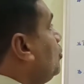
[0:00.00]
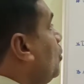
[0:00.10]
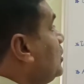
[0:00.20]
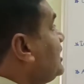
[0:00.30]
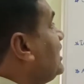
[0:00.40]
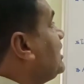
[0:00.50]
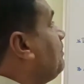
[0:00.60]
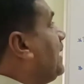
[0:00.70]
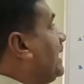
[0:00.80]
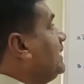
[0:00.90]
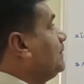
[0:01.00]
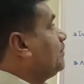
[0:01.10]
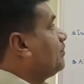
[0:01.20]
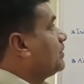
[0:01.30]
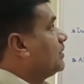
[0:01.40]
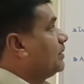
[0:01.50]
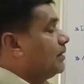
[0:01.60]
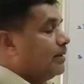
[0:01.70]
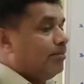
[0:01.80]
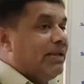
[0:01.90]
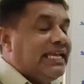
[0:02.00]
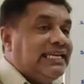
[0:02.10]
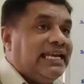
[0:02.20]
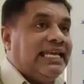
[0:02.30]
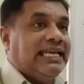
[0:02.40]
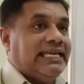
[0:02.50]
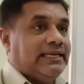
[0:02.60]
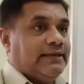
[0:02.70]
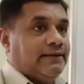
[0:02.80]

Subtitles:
Coastal shipping mainly